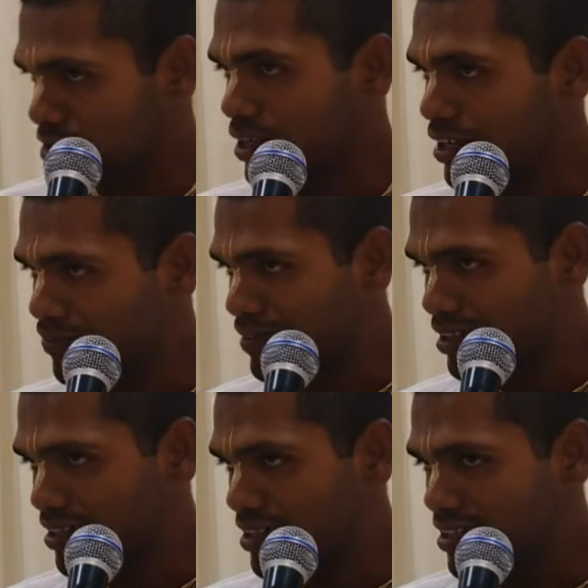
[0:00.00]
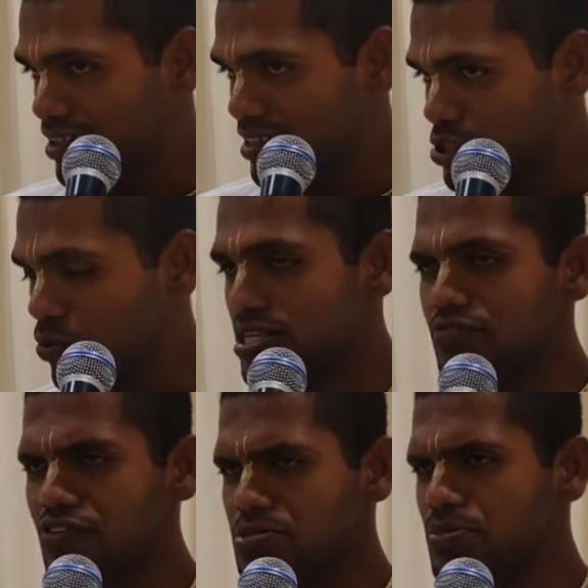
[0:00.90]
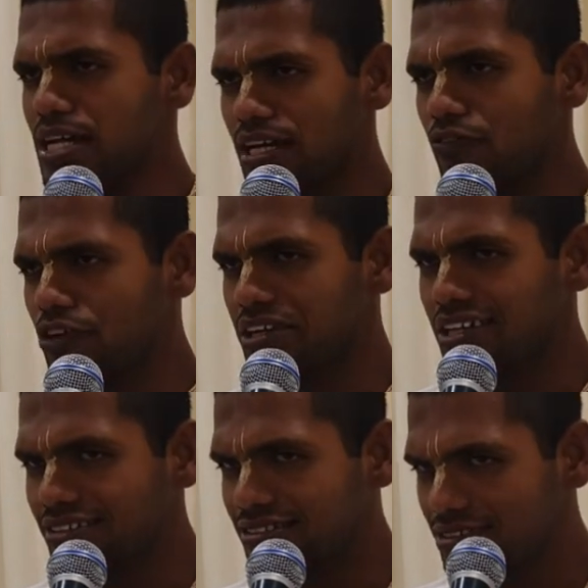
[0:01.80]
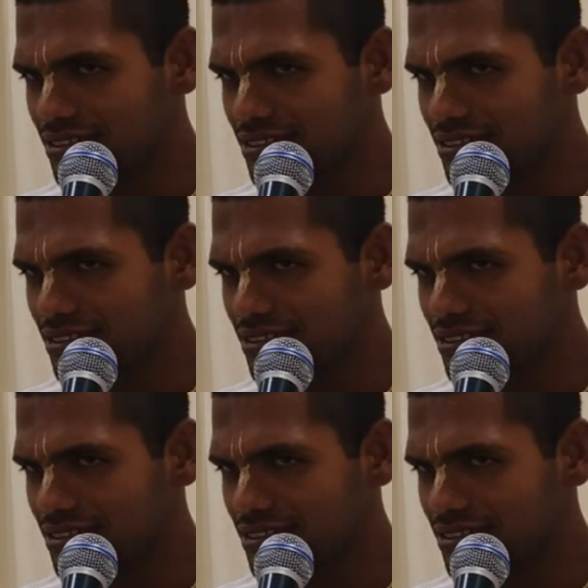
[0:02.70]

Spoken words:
Okay? So what is the first miracle of hearing?